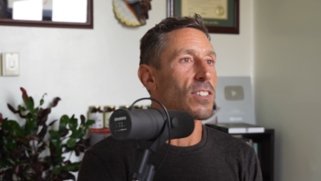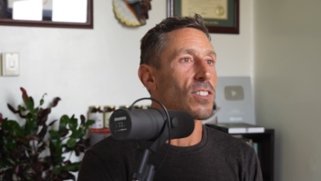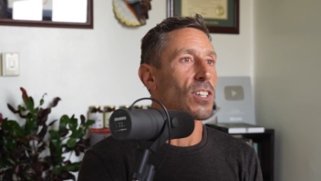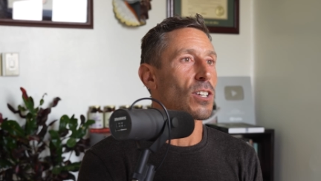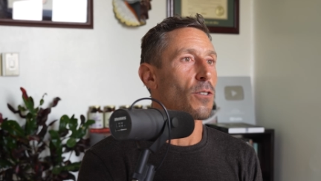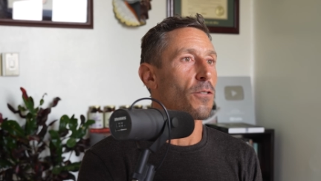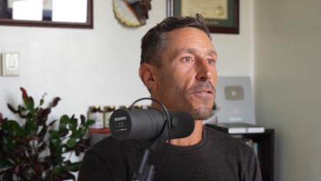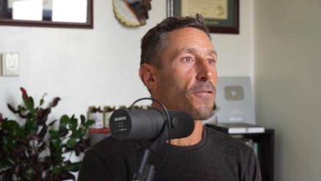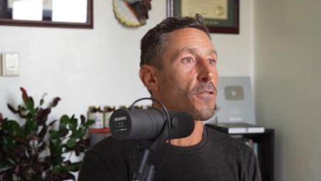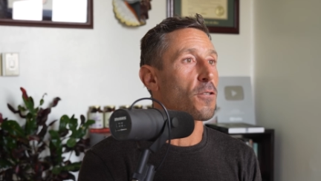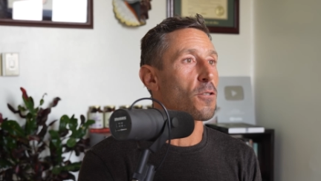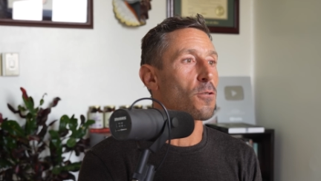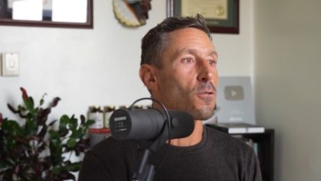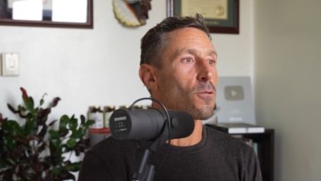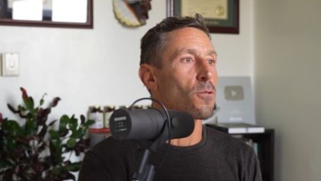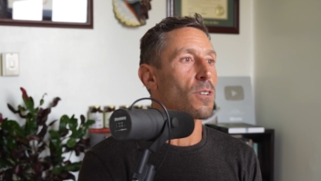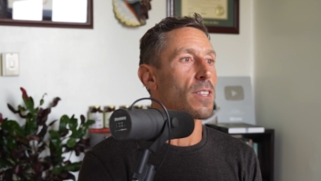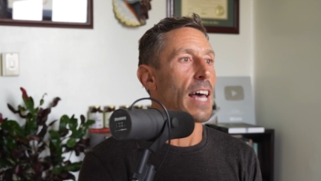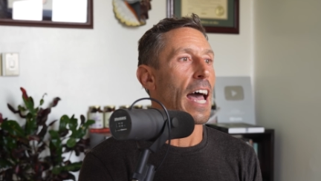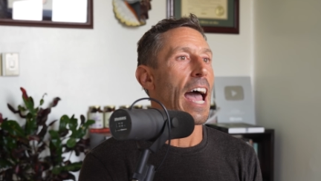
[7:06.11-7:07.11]
It's in a
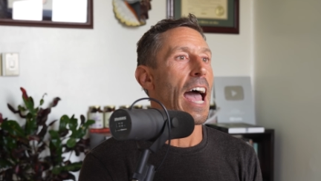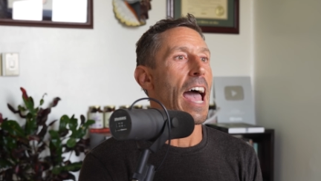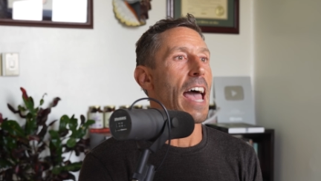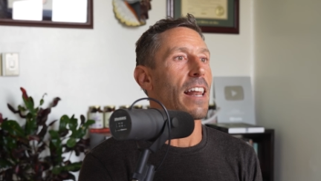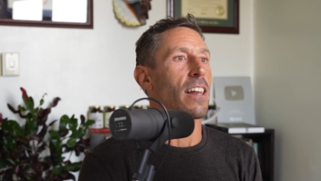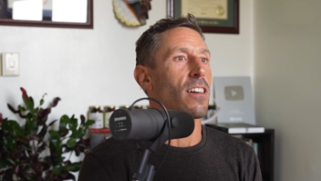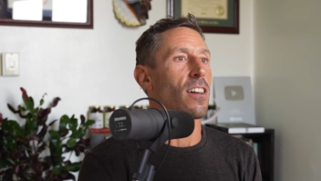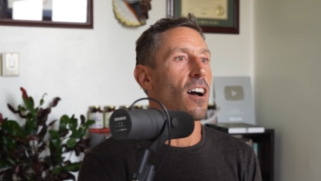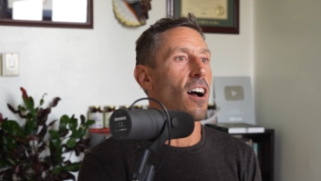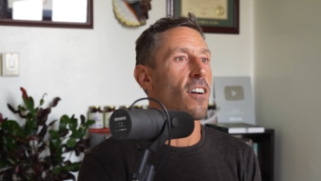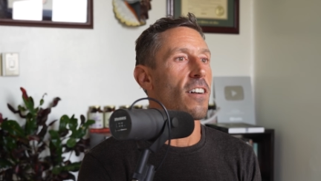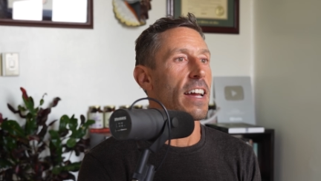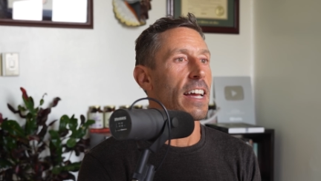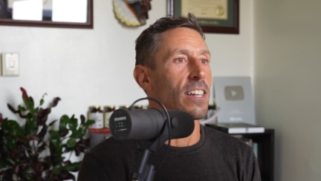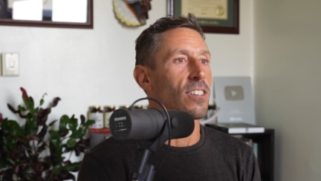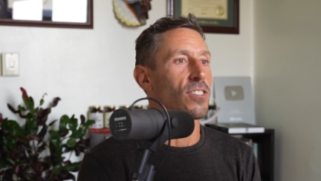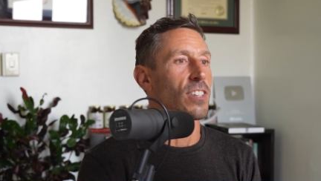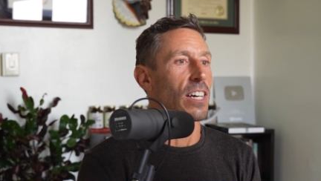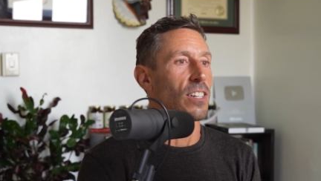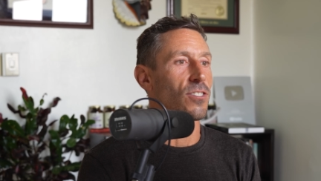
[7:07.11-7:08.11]
food that our
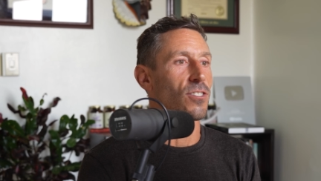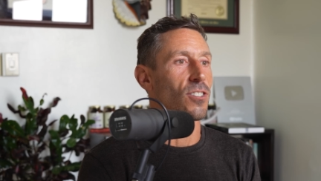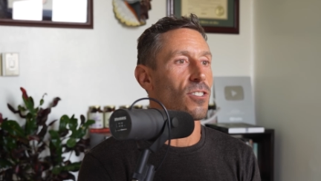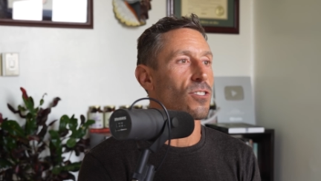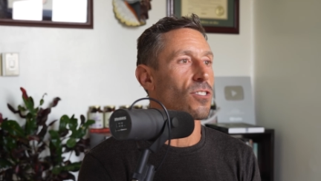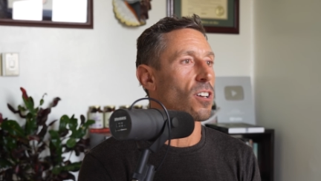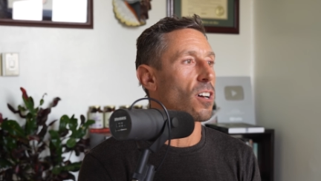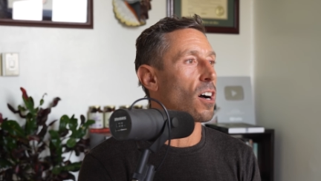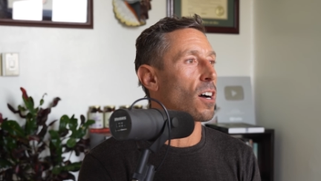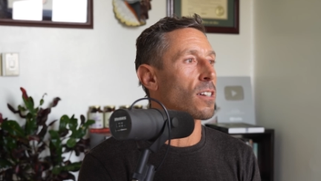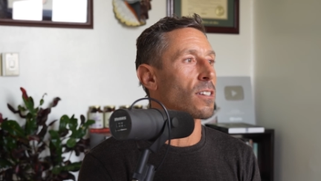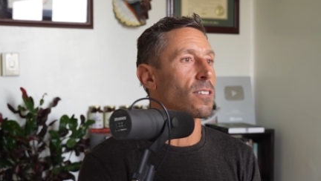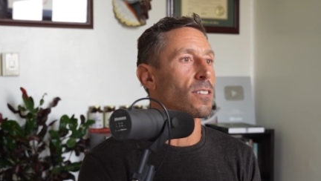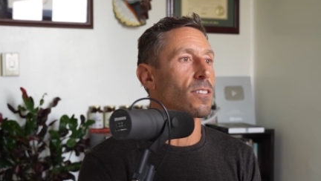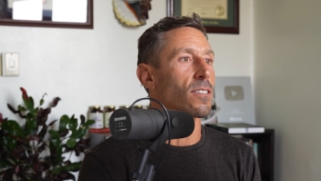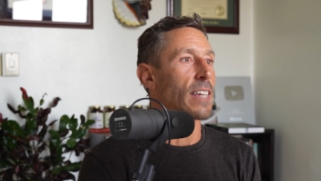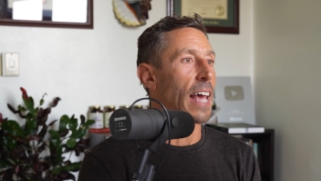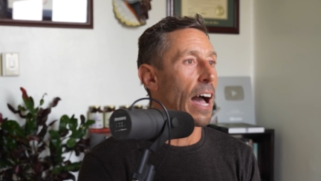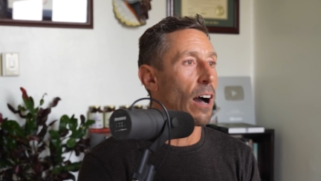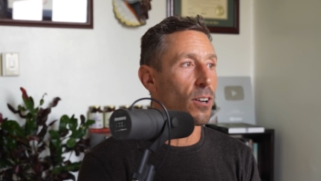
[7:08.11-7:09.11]
ancestors
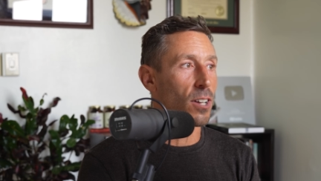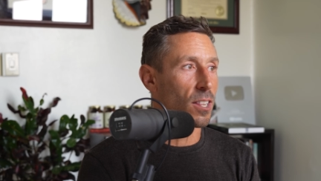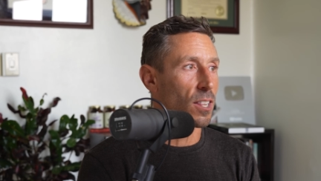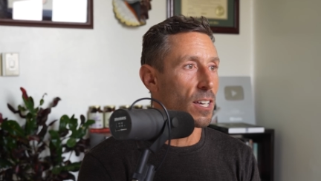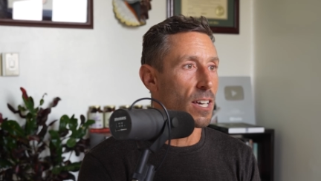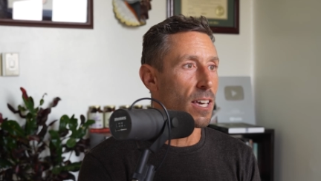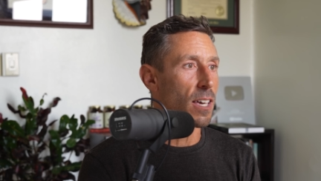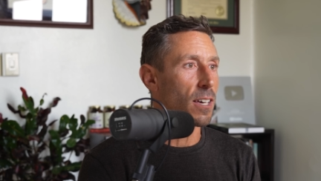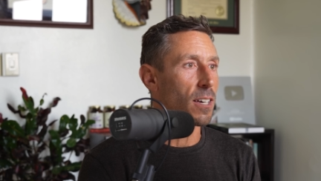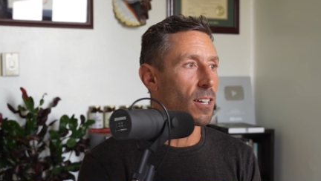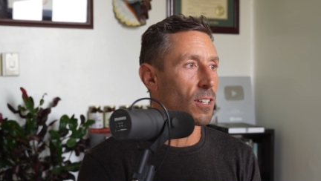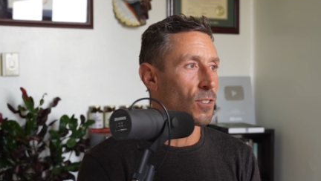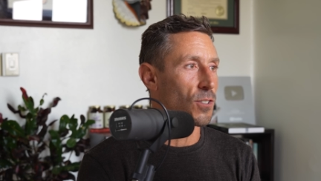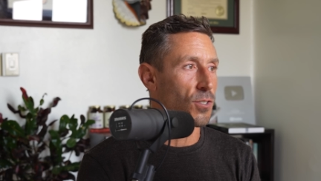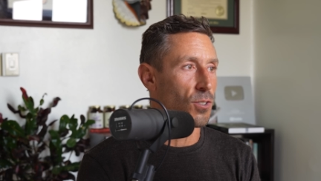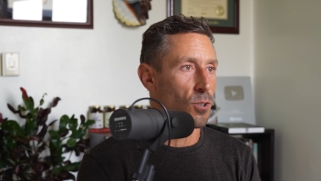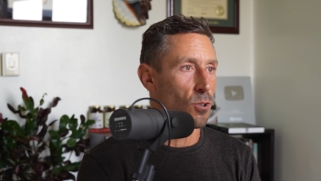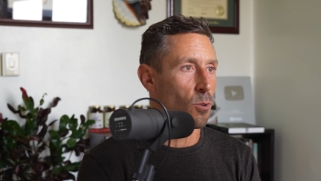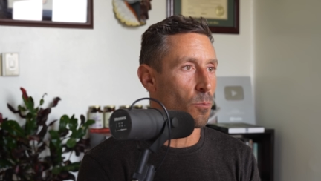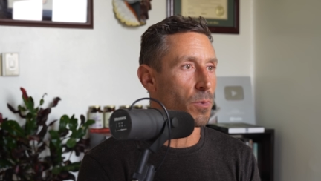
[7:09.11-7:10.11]
undoubtedly
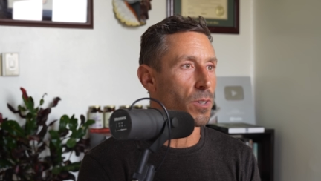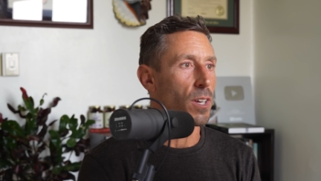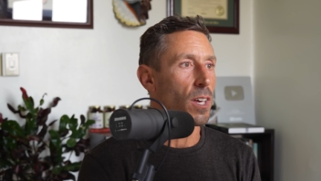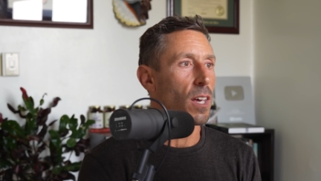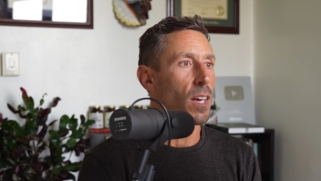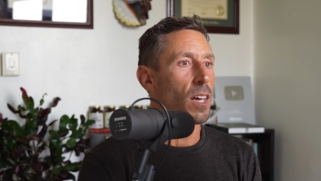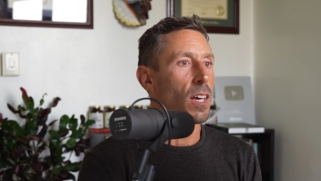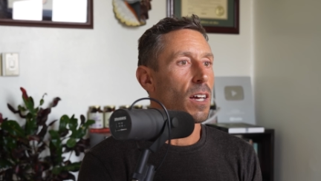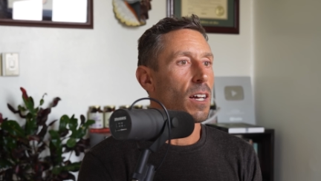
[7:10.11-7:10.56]
consumed.